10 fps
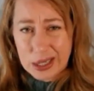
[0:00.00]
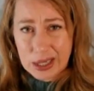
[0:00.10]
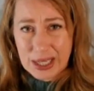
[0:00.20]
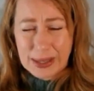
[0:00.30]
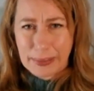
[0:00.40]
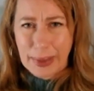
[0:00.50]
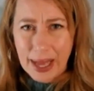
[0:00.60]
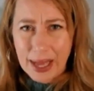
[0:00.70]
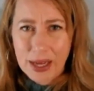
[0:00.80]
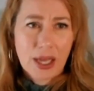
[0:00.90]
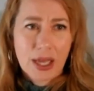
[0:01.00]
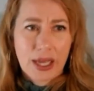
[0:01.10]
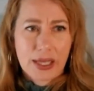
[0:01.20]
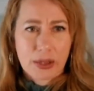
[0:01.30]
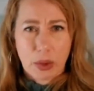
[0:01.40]
Is it bad?
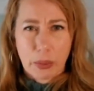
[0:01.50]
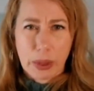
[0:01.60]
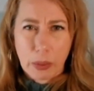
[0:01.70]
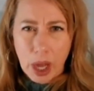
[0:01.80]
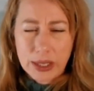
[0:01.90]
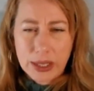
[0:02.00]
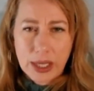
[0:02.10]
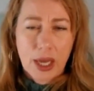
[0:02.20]
Is it what we want?